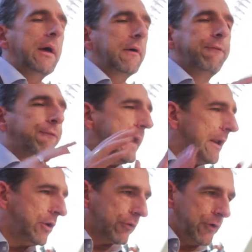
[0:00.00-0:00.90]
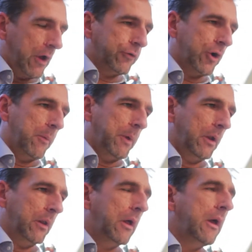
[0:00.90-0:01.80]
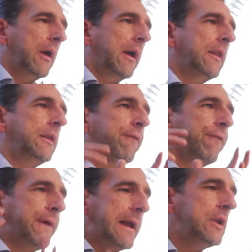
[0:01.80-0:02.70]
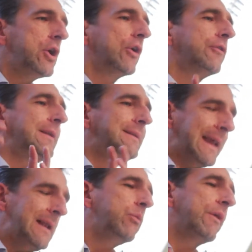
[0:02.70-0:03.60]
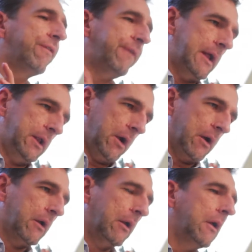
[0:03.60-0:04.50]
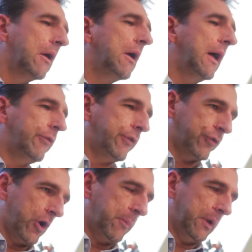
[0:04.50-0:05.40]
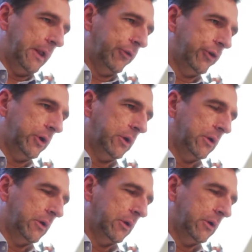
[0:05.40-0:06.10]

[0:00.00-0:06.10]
Failure's not terminal. The failure to deal with failure is the terminal issue.